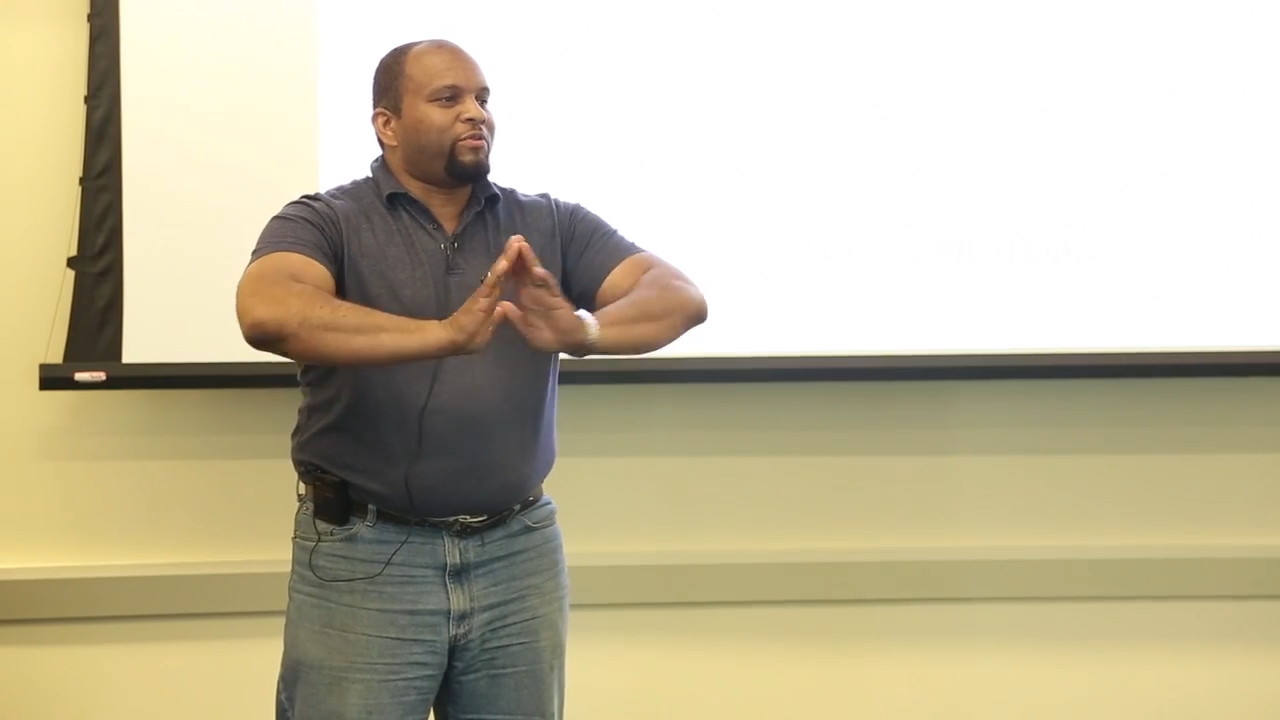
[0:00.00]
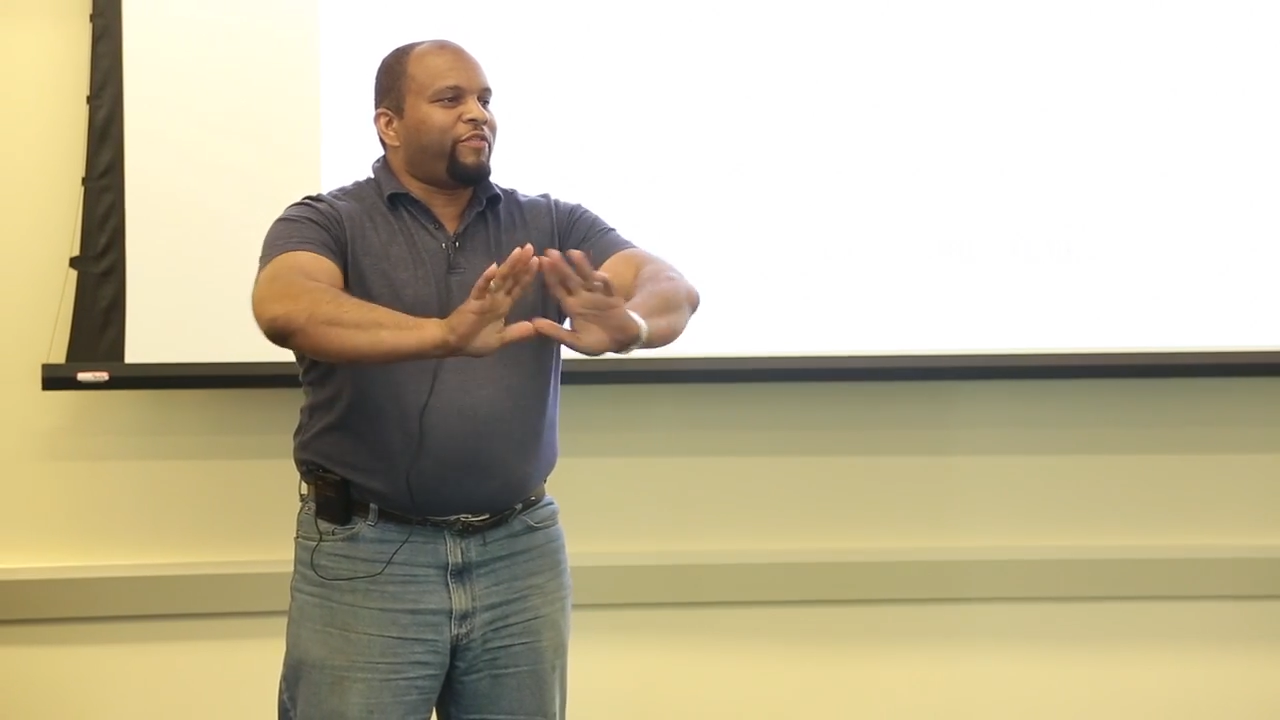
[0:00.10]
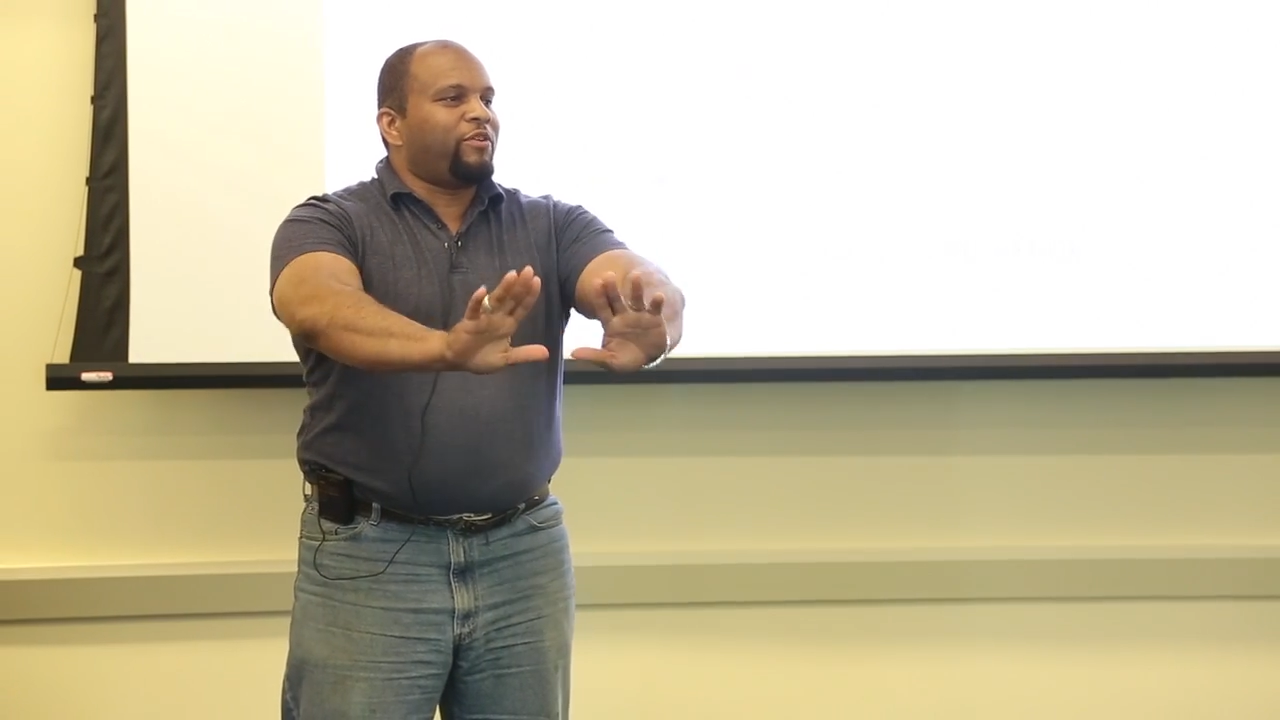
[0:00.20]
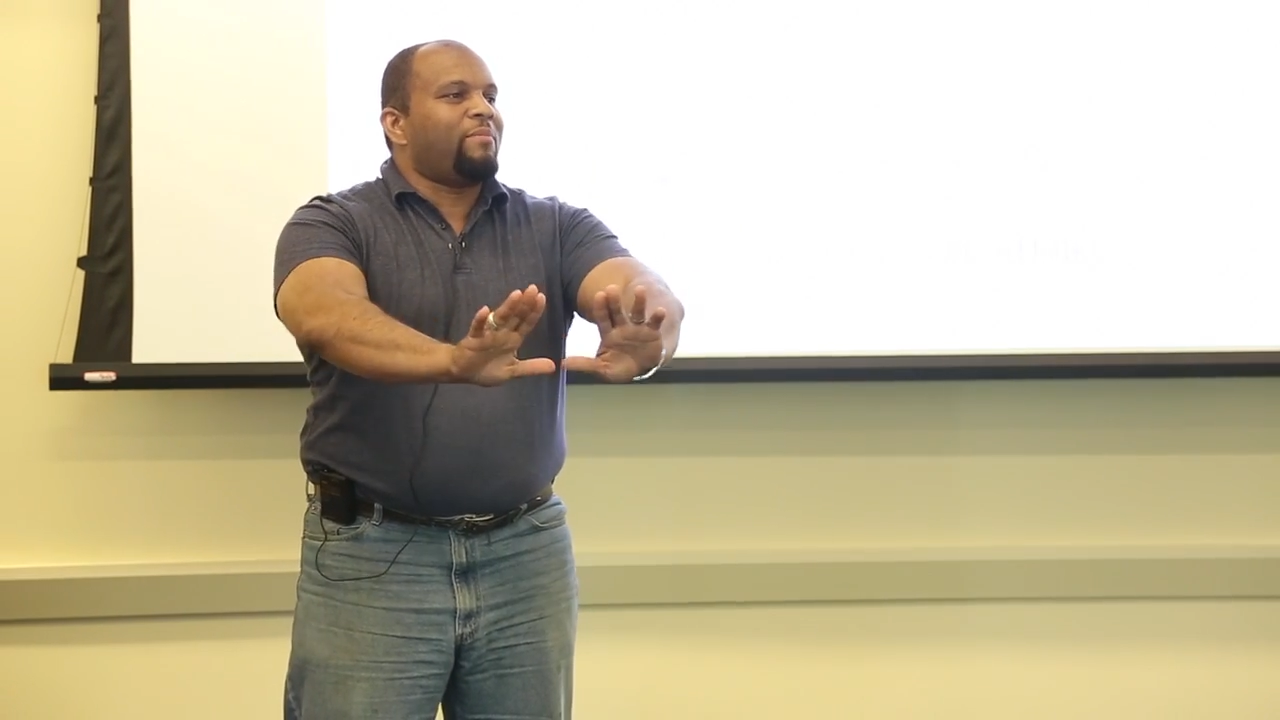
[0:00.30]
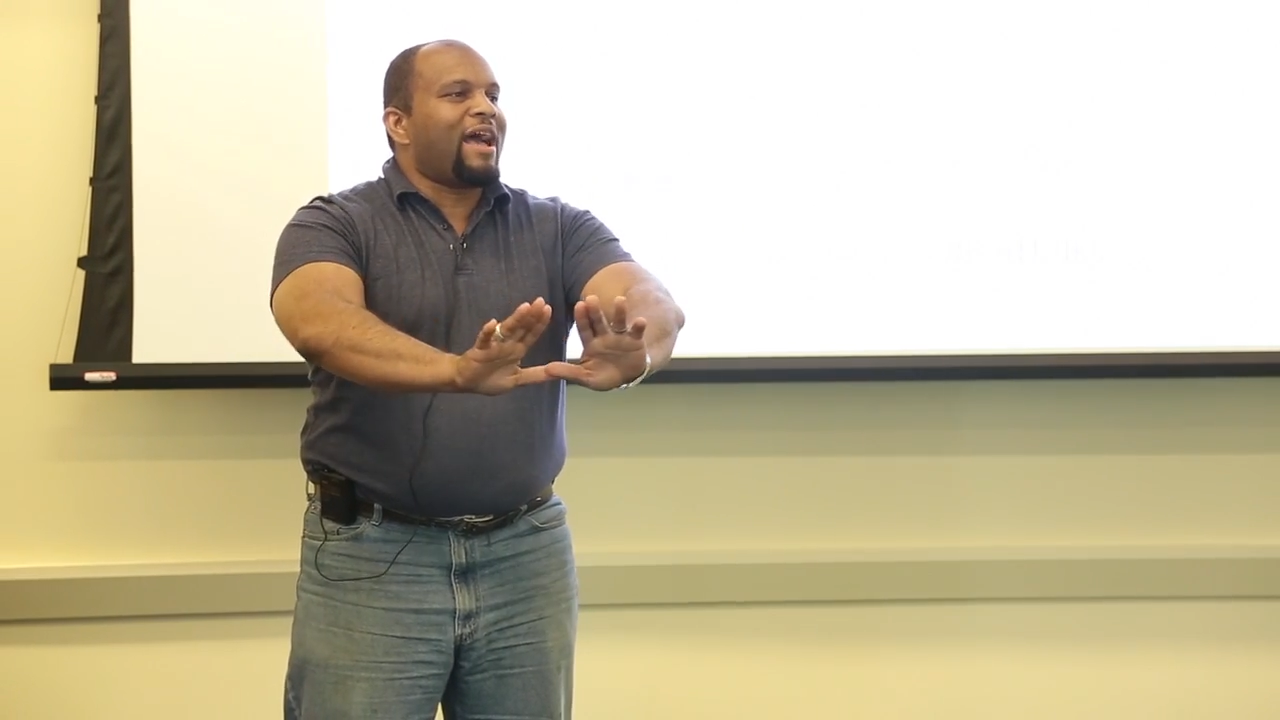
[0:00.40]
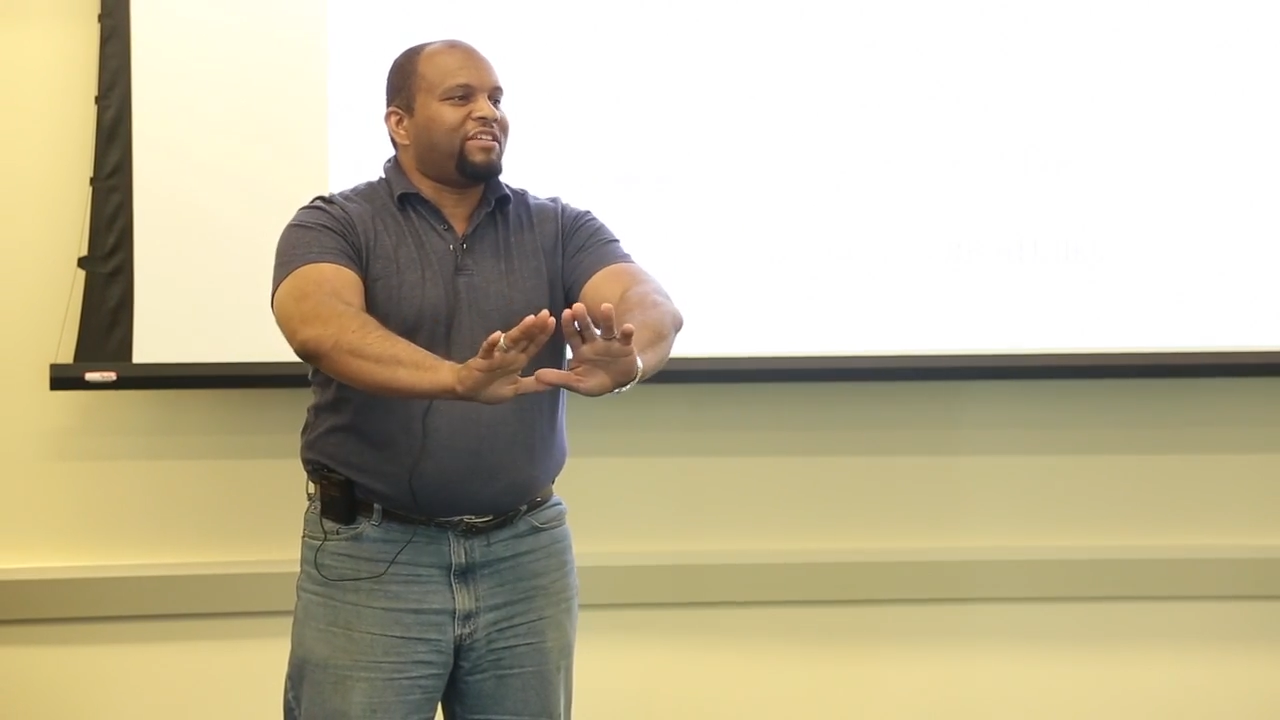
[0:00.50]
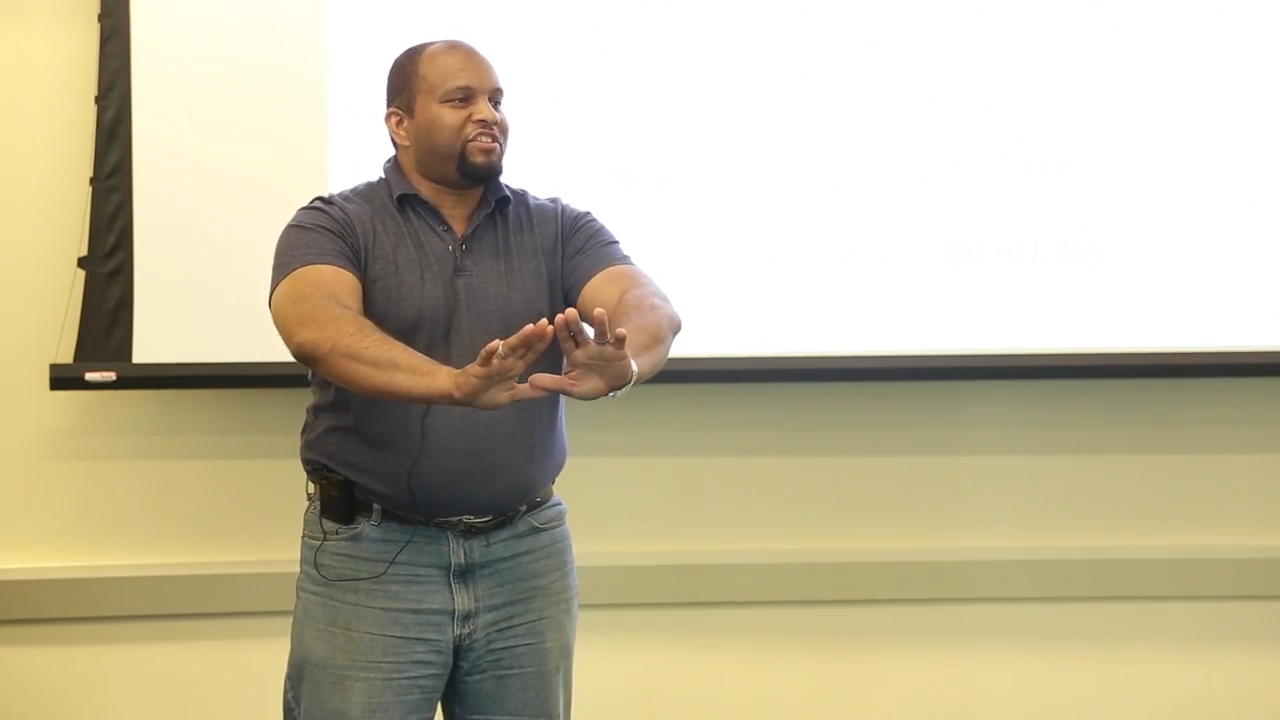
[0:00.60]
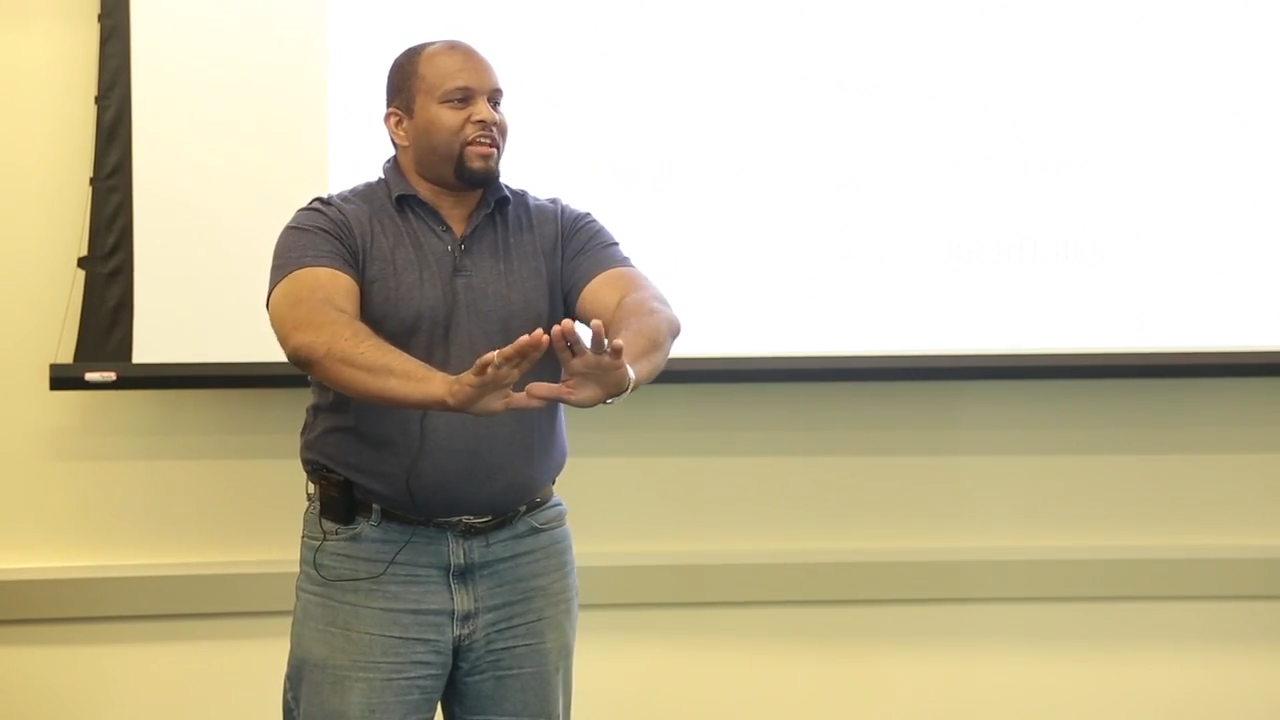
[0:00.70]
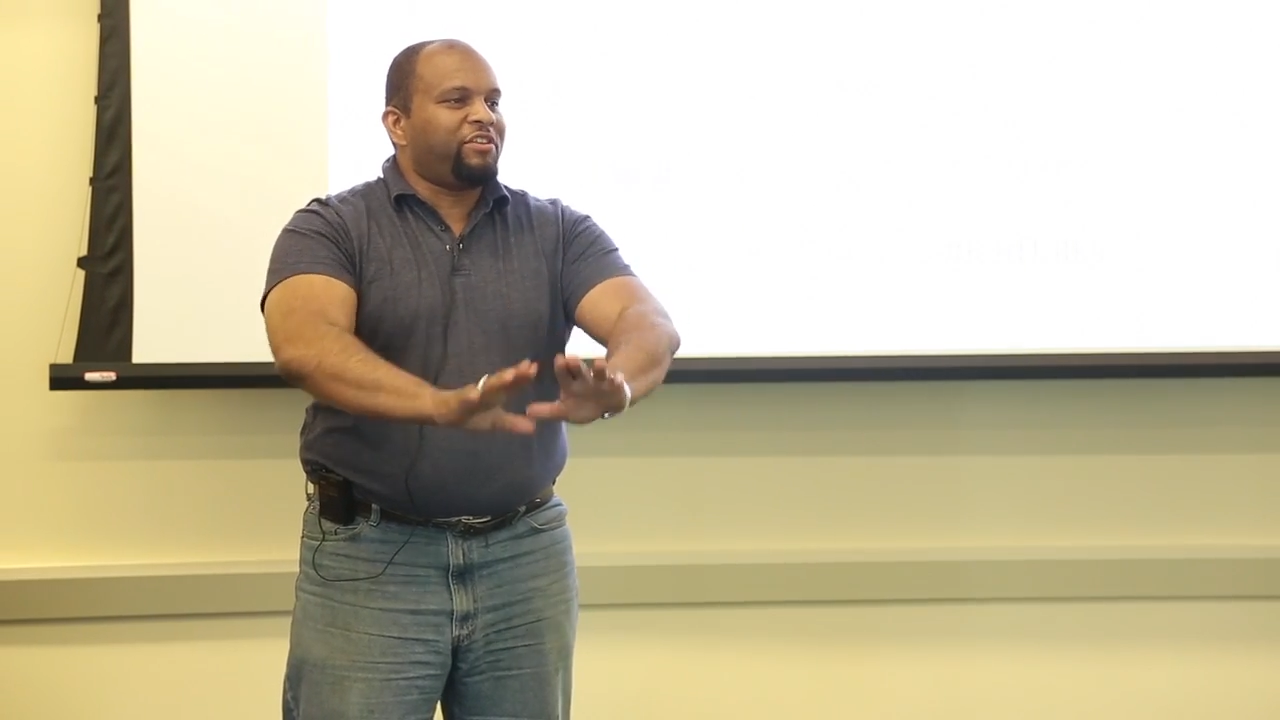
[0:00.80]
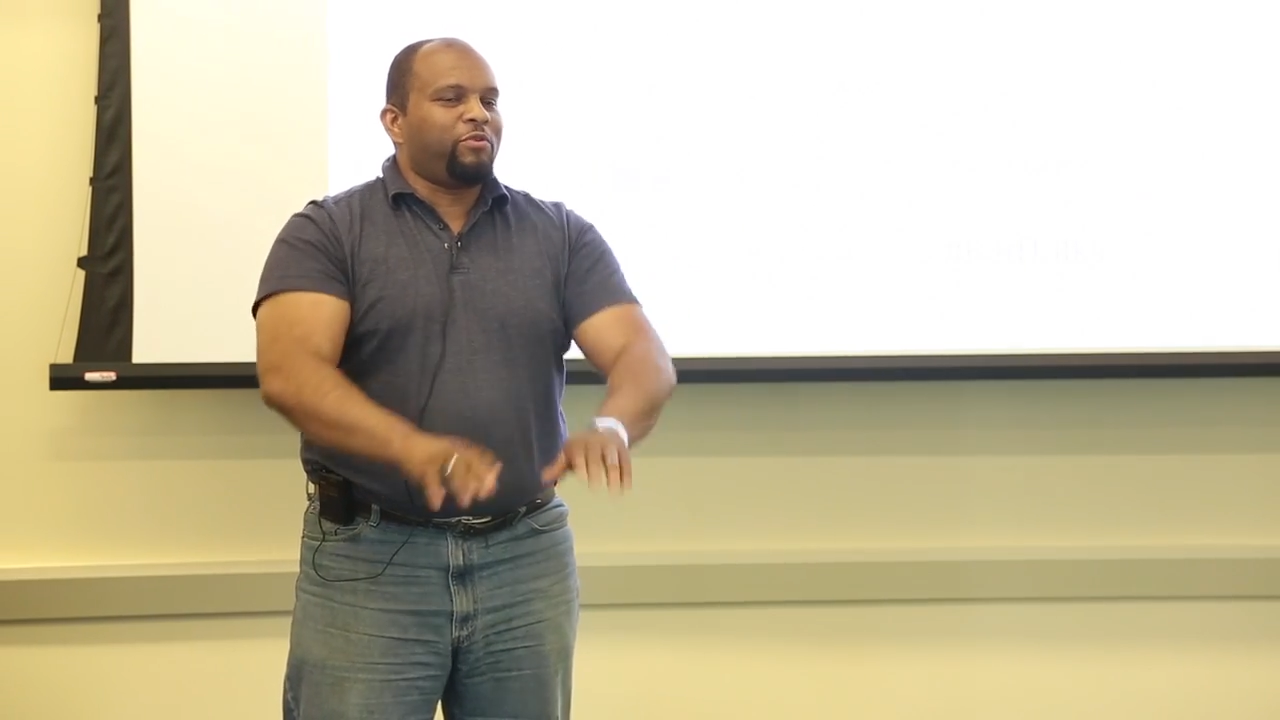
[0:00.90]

away from the masjid,